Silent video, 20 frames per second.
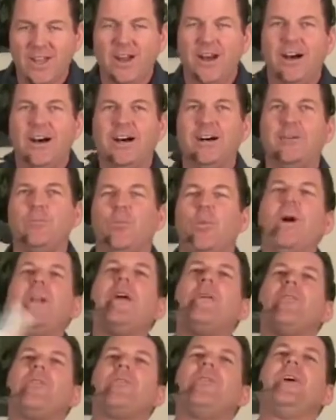One
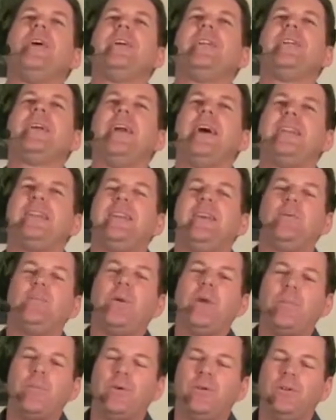other thing that I think
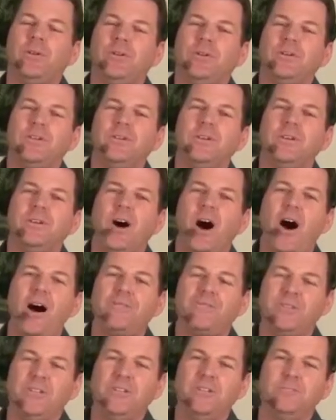people
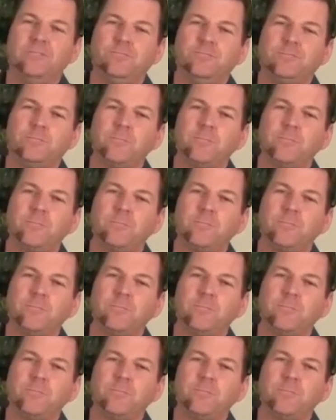often